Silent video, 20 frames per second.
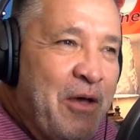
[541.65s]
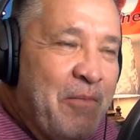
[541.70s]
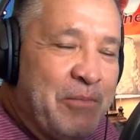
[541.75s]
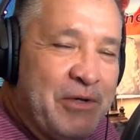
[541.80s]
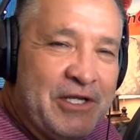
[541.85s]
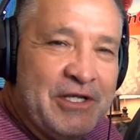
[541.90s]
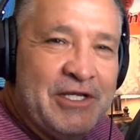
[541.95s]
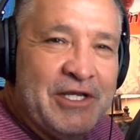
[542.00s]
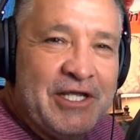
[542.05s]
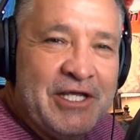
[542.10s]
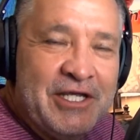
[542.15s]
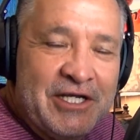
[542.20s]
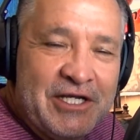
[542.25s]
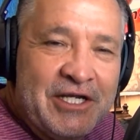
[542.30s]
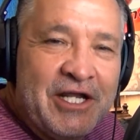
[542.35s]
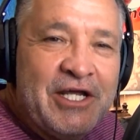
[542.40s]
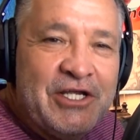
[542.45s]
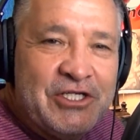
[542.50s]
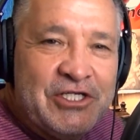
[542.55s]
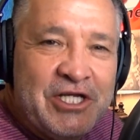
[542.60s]
But in a
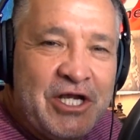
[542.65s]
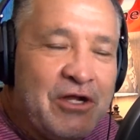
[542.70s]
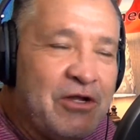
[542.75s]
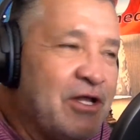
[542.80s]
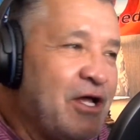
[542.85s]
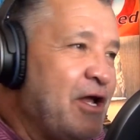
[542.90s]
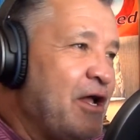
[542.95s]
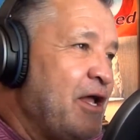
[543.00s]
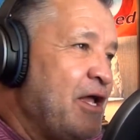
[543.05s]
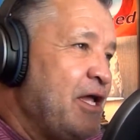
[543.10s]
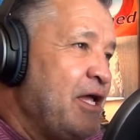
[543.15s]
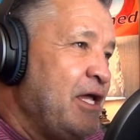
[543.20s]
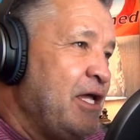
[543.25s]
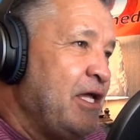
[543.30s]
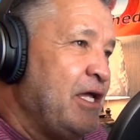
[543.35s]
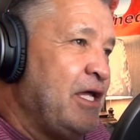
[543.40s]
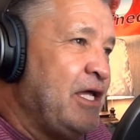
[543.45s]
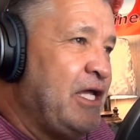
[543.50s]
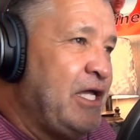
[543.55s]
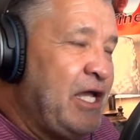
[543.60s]
nutshell,
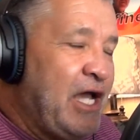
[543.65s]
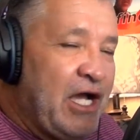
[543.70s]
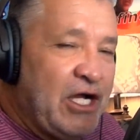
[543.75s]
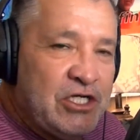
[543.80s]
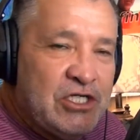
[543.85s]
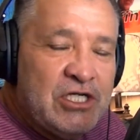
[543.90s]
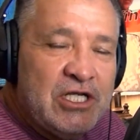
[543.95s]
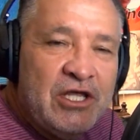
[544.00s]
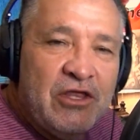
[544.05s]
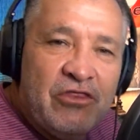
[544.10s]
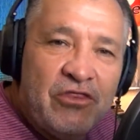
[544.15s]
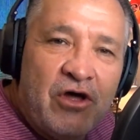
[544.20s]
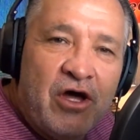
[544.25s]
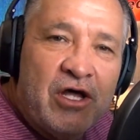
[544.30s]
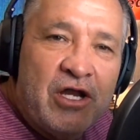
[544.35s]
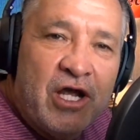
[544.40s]
he actually thought